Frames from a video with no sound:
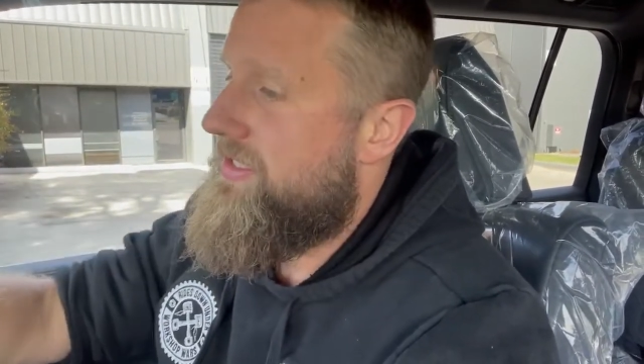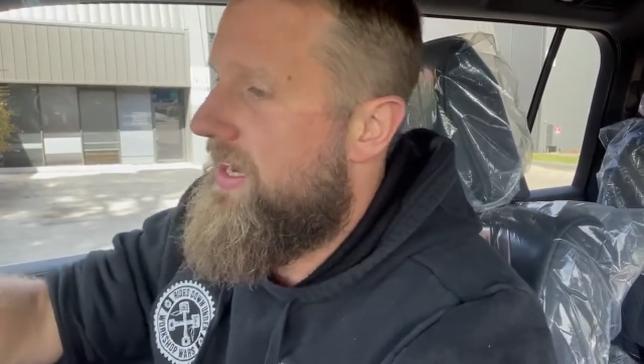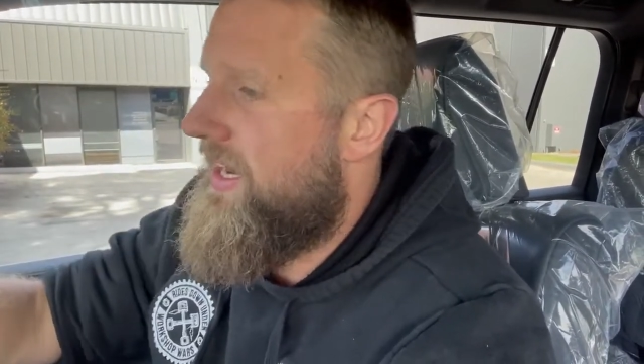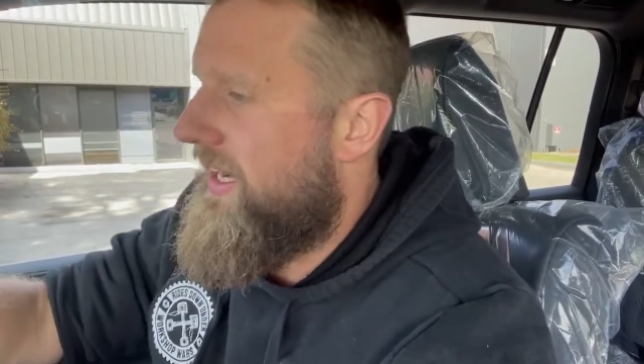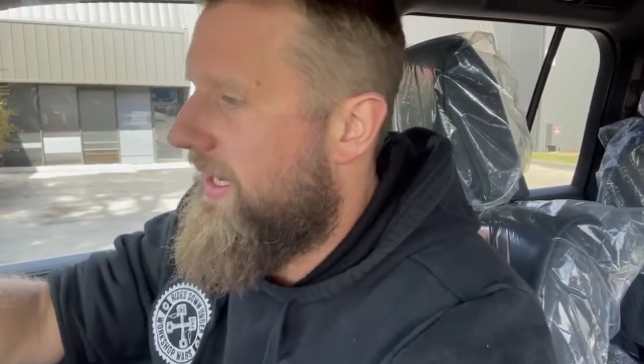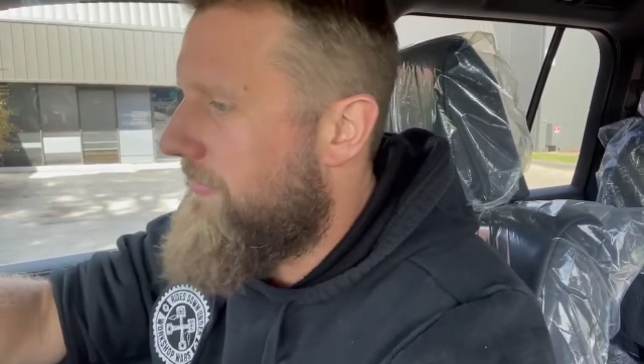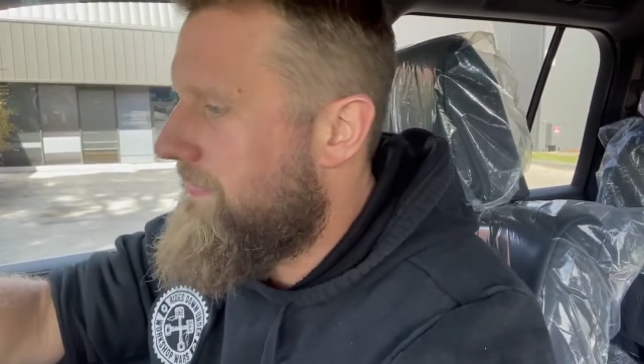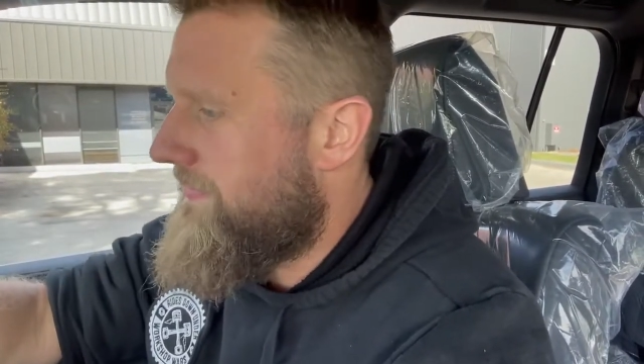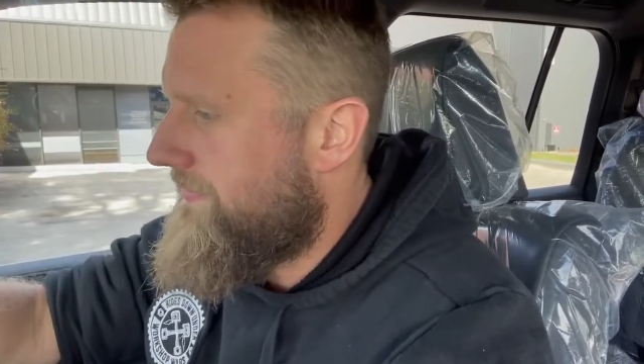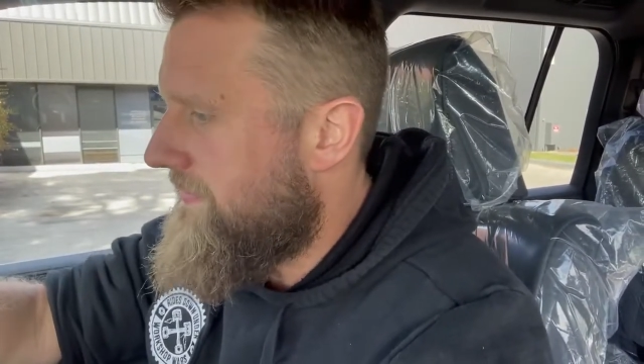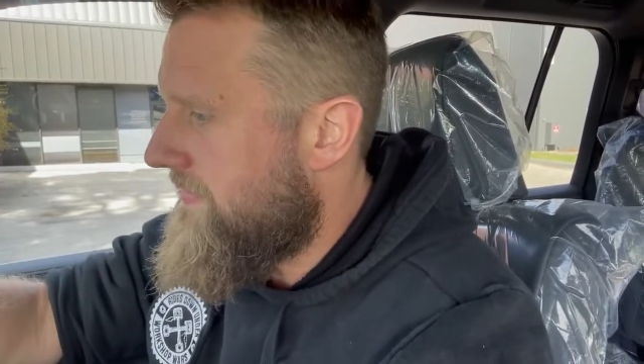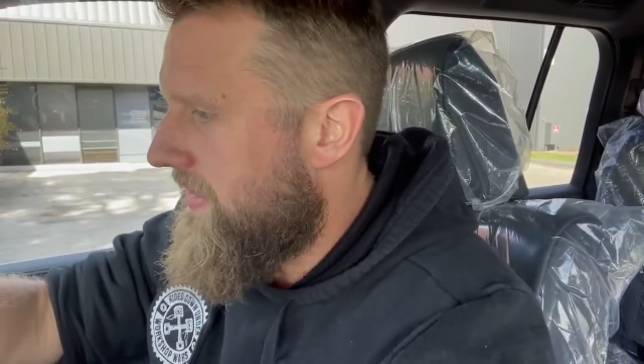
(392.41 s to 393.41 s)
Um,
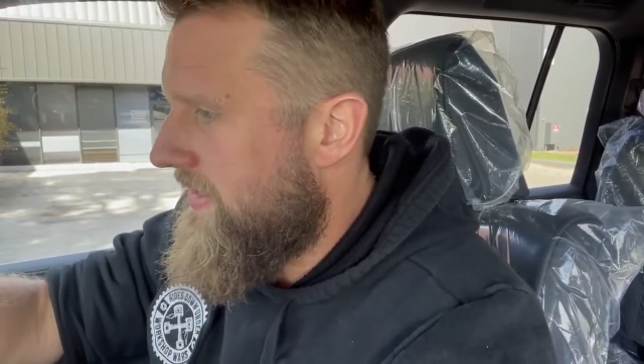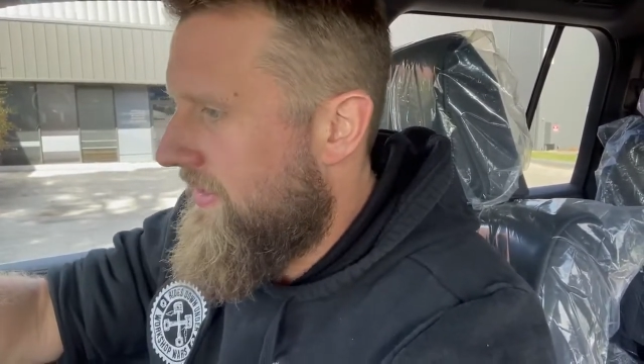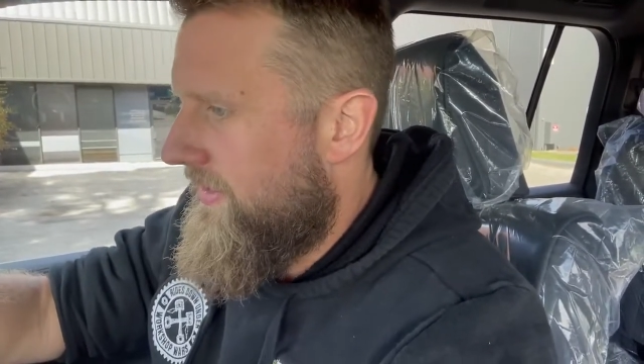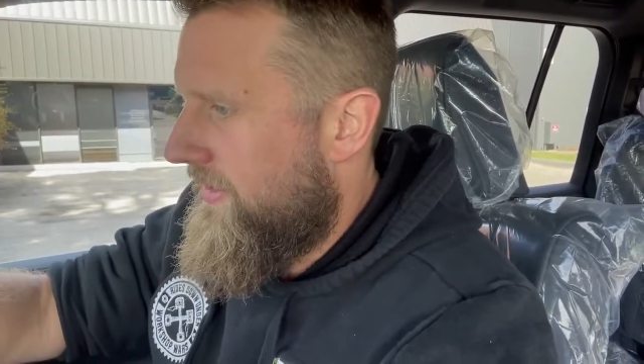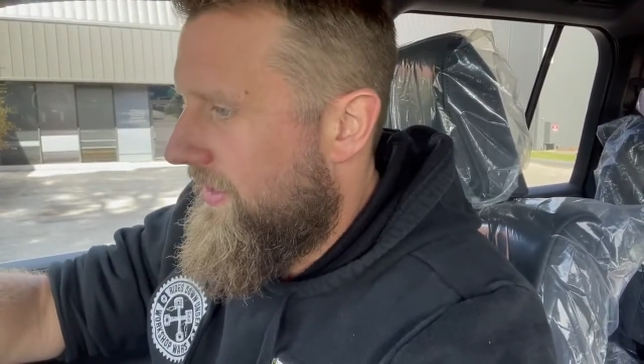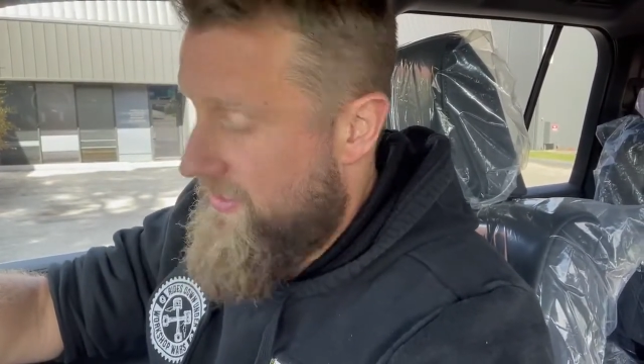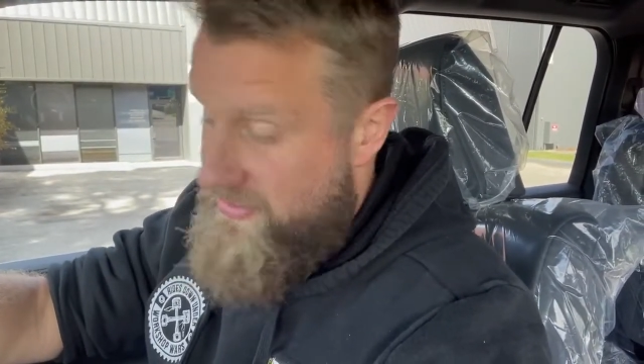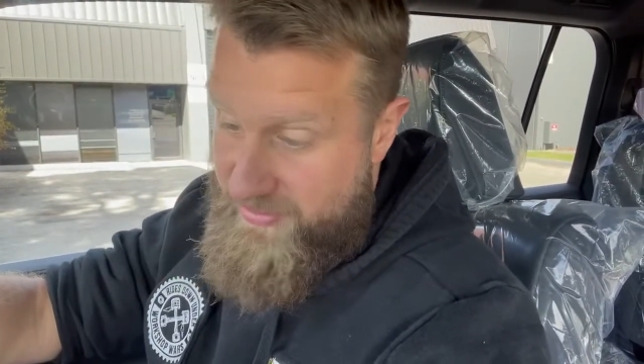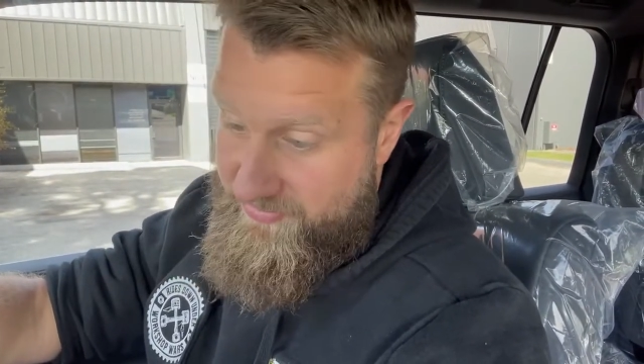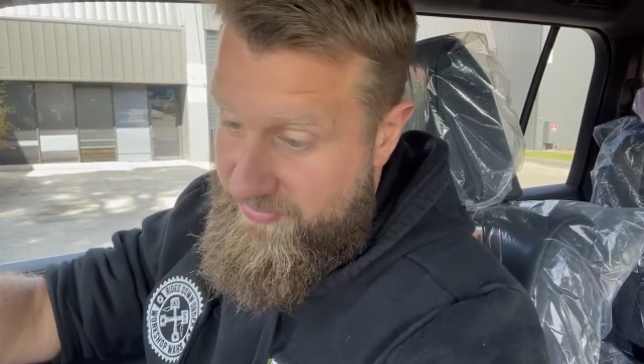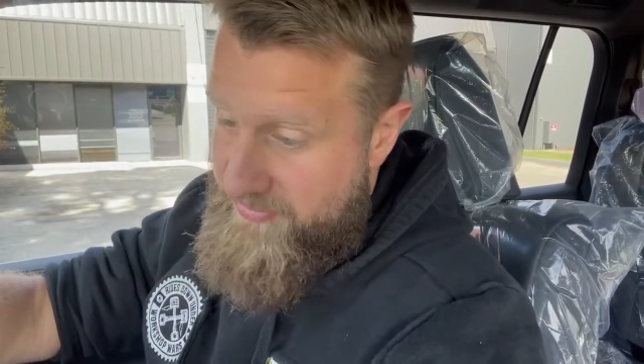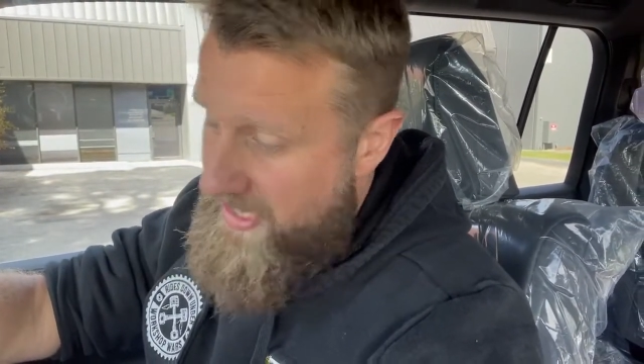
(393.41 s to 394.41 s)
aside
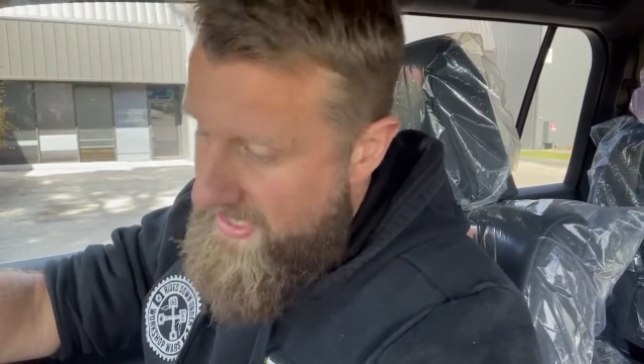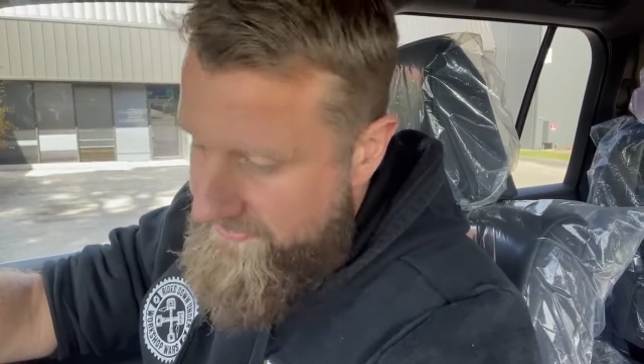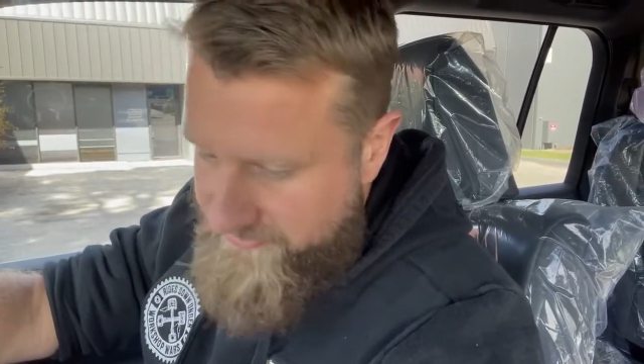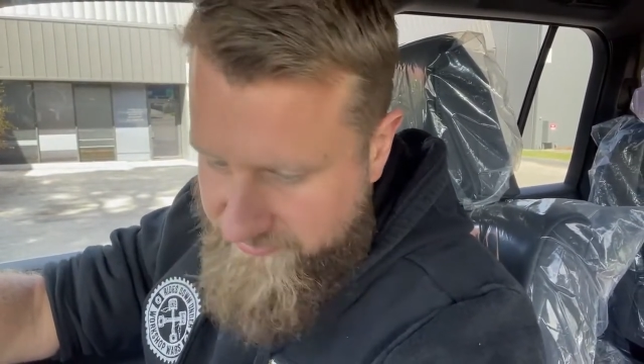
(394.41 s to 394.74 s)
from that,